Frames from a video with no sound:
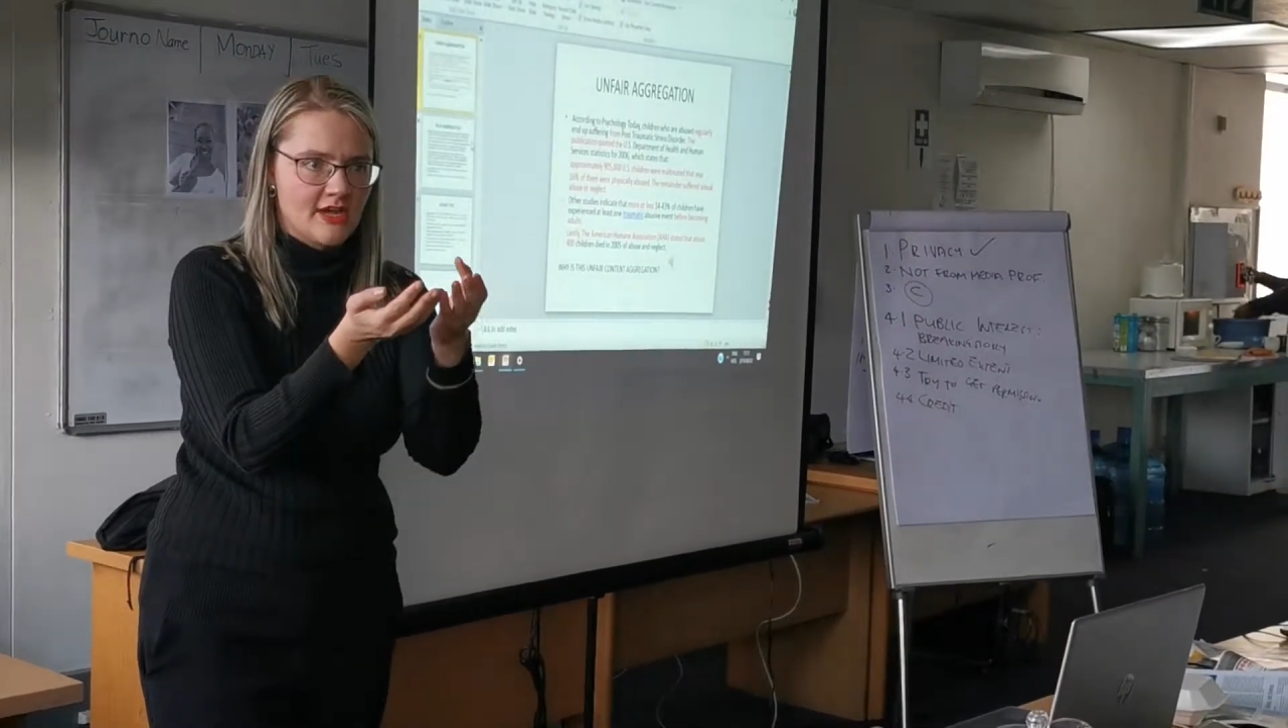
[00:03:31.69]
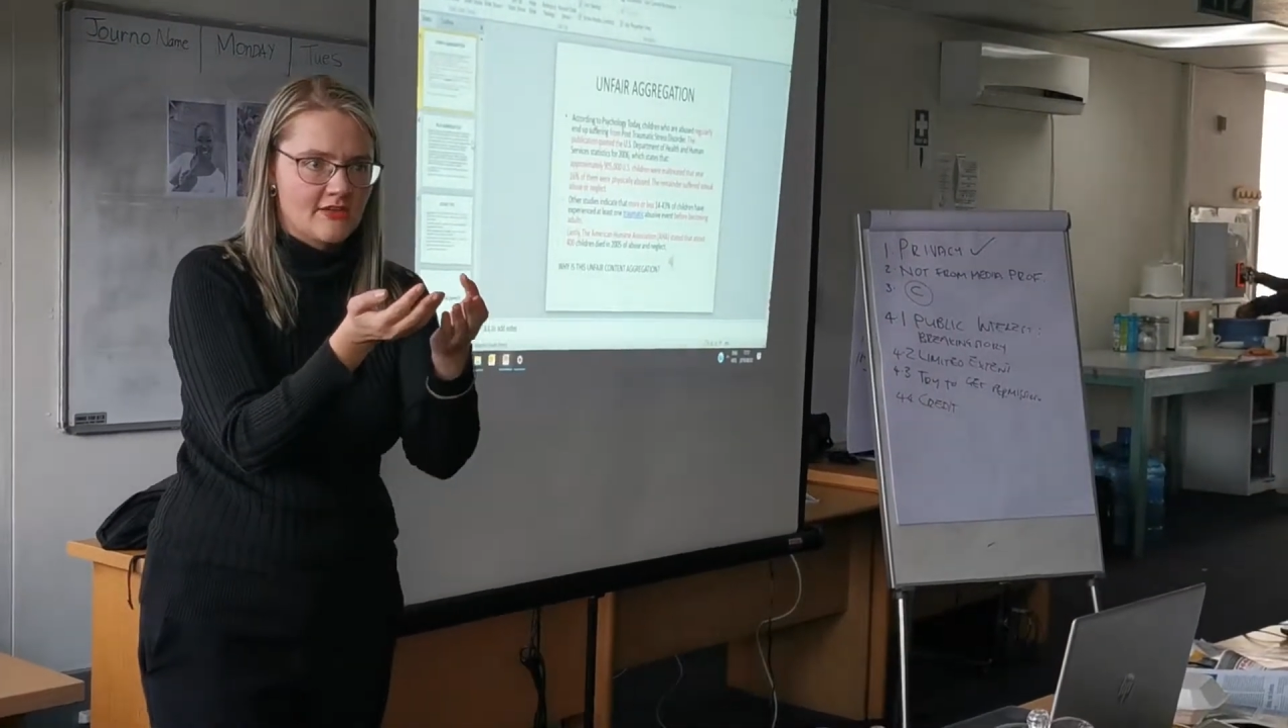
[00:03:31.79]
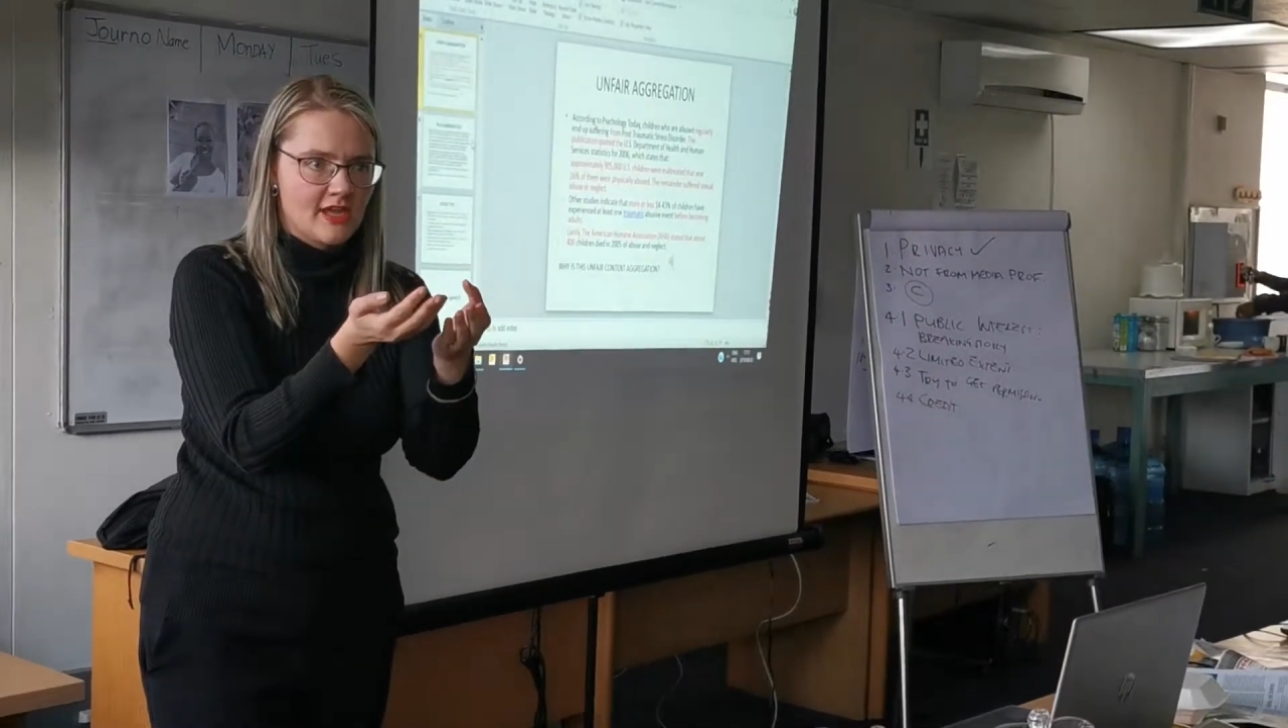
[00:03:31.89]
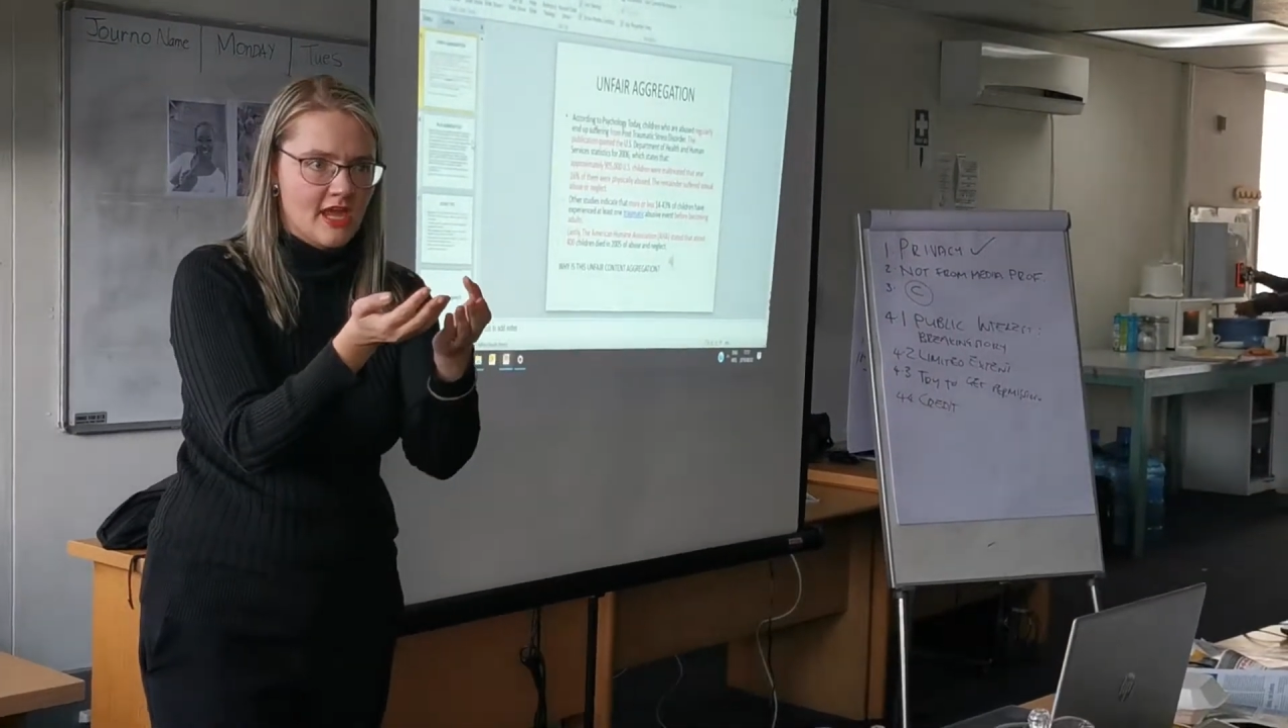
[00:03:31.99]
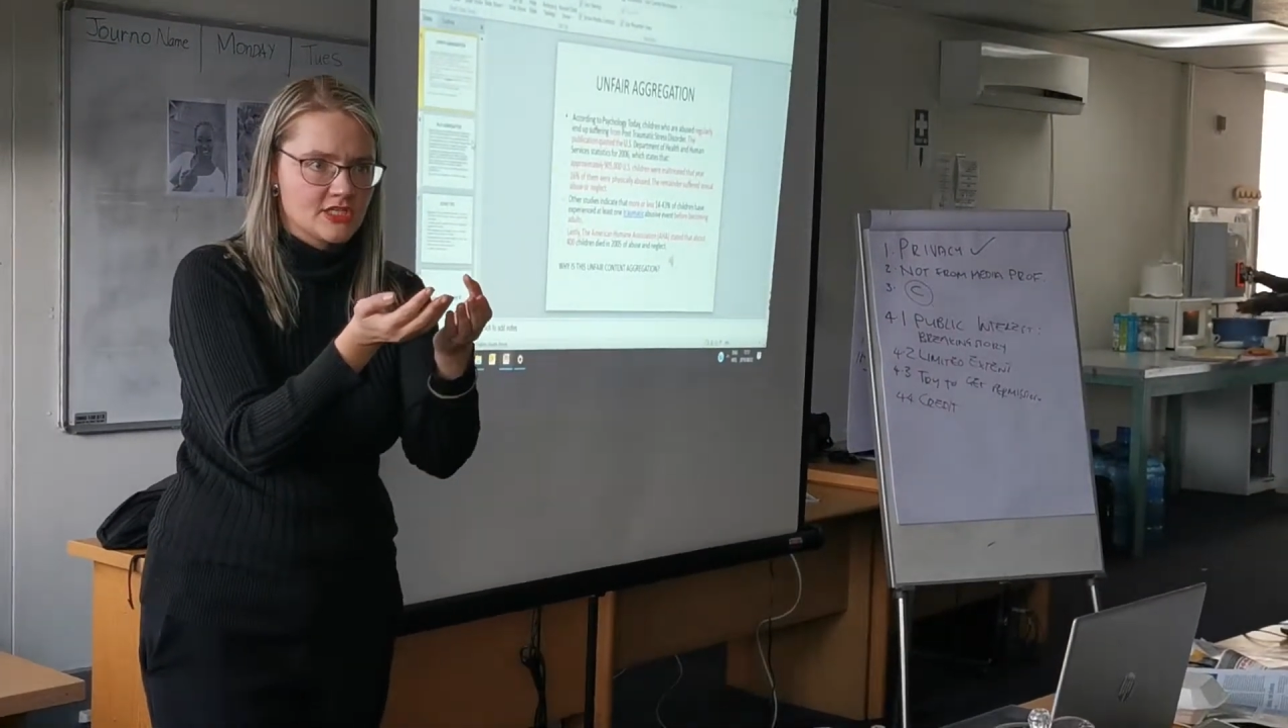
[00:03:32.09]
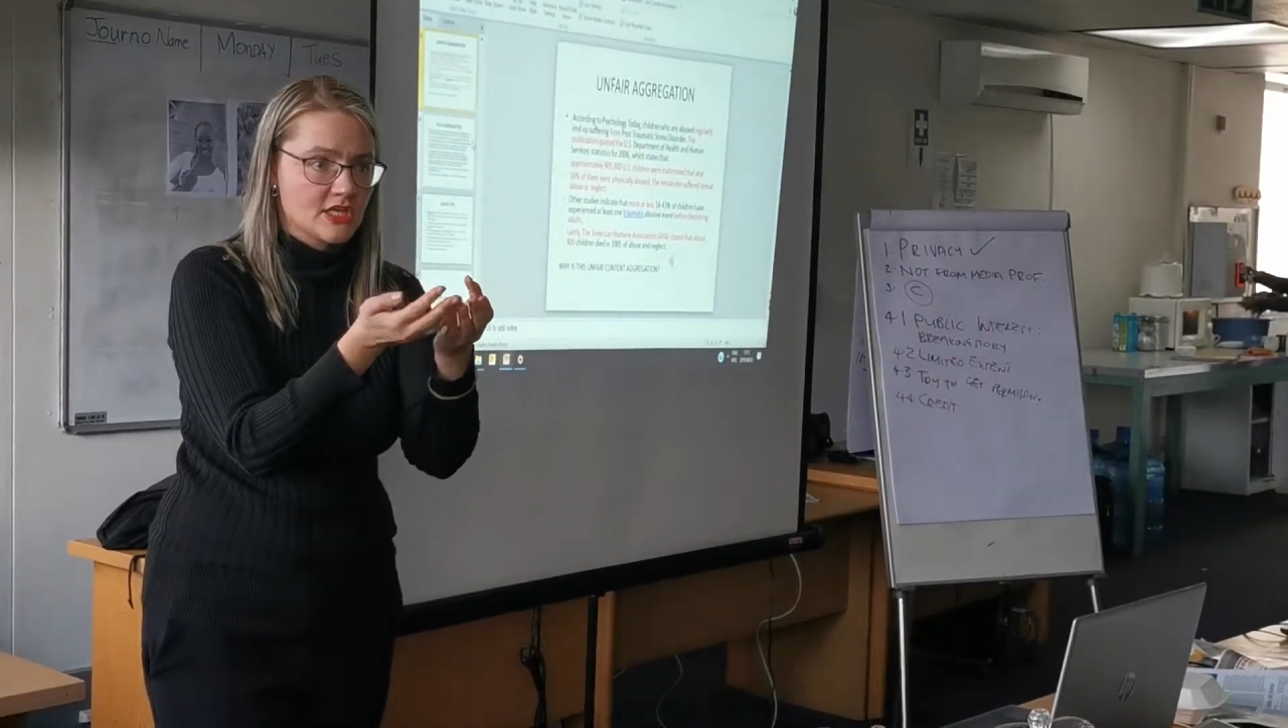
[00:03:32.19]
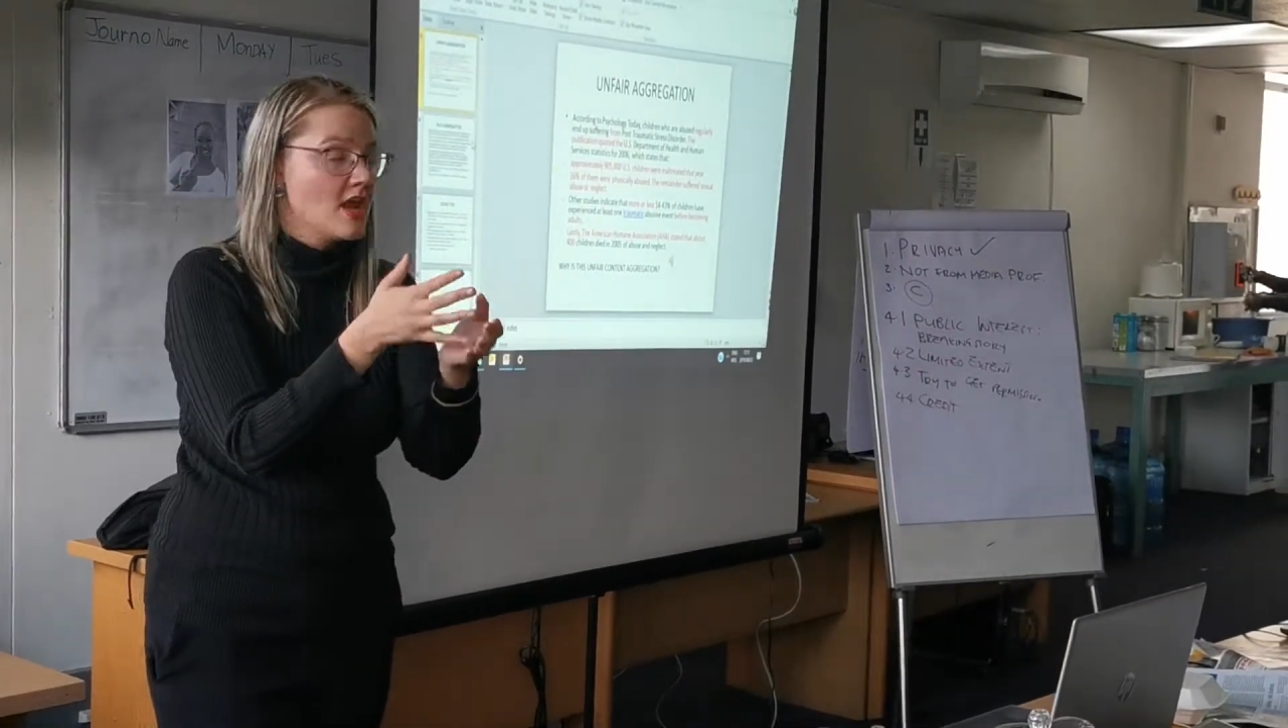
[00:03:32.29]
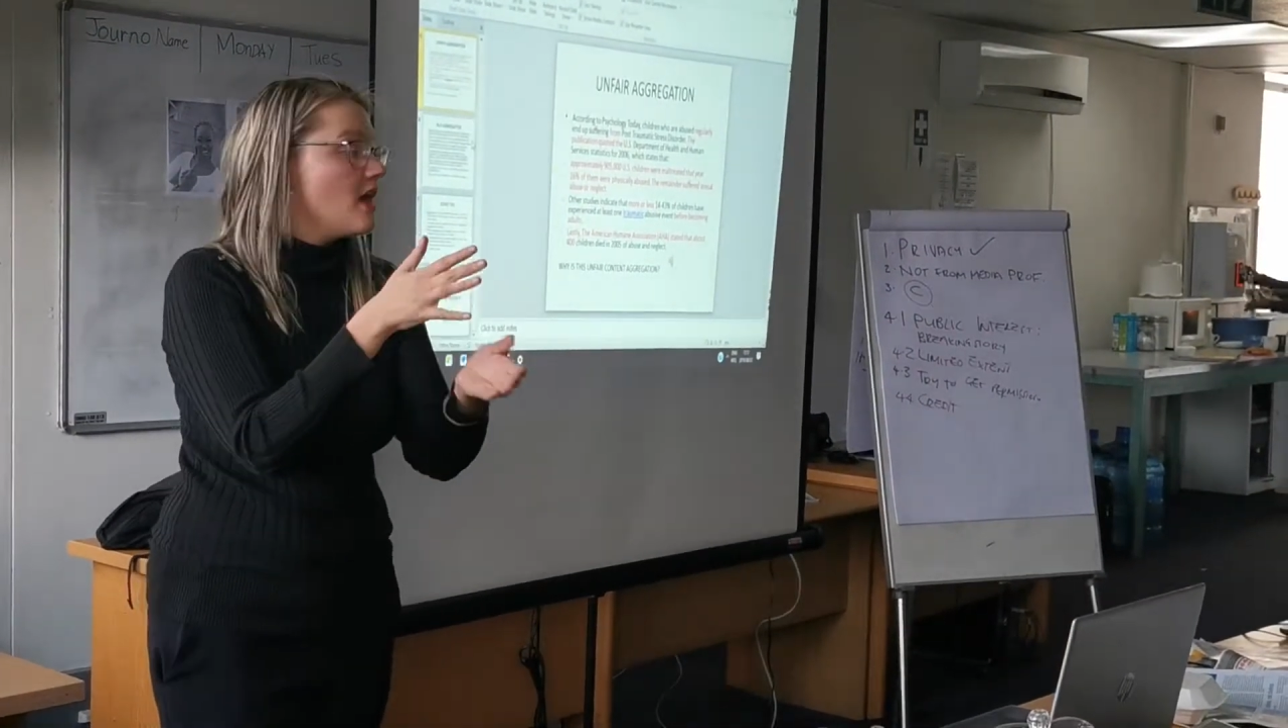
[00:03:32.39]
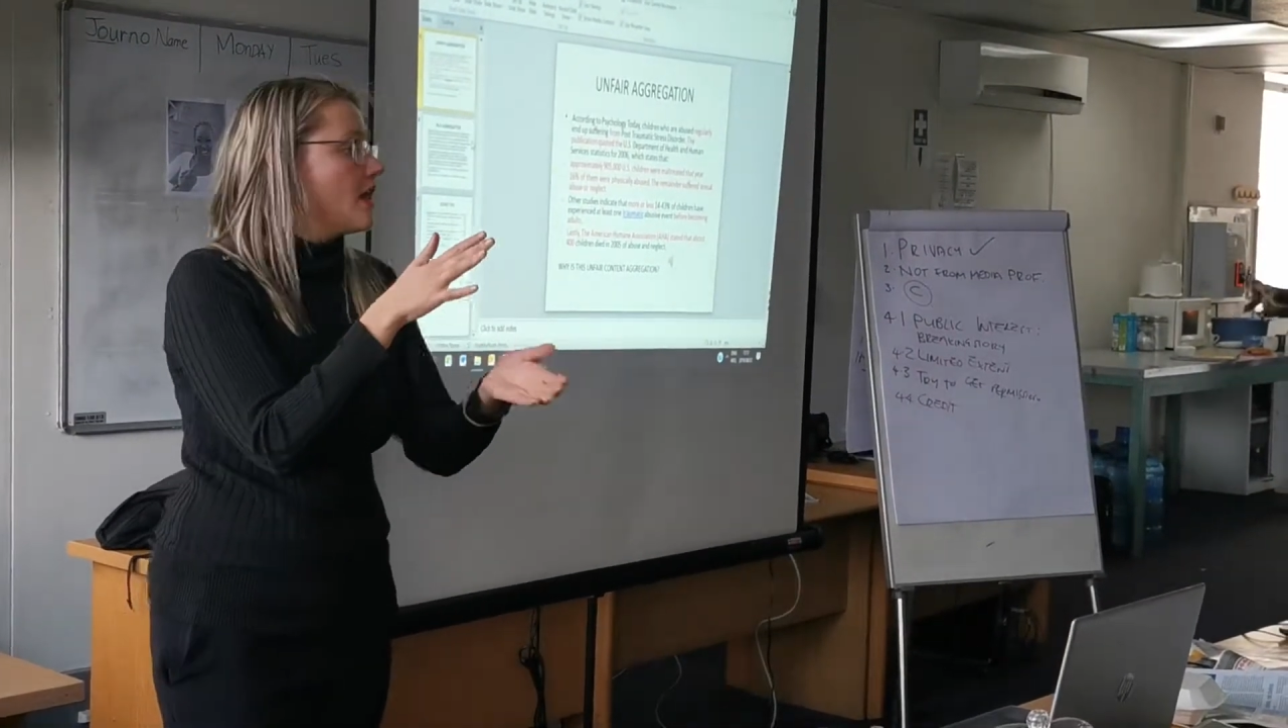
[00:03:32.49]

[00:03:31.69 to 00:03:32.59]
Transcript: aggregation.